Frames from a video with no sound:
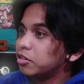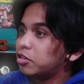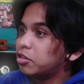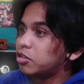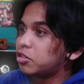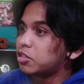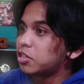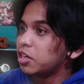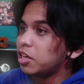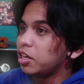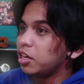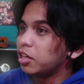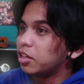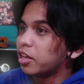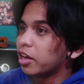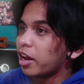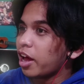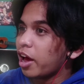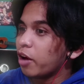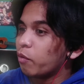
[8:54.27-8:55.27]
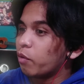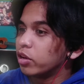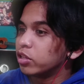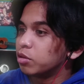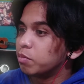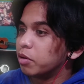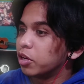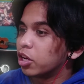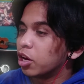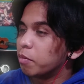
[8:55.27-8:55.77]
To see that I want
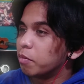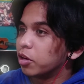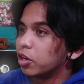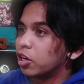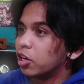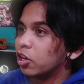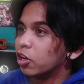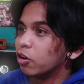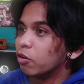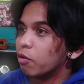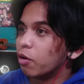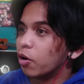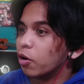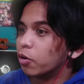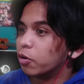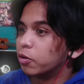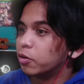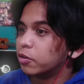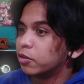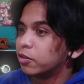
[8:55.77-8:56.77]
to become a hero.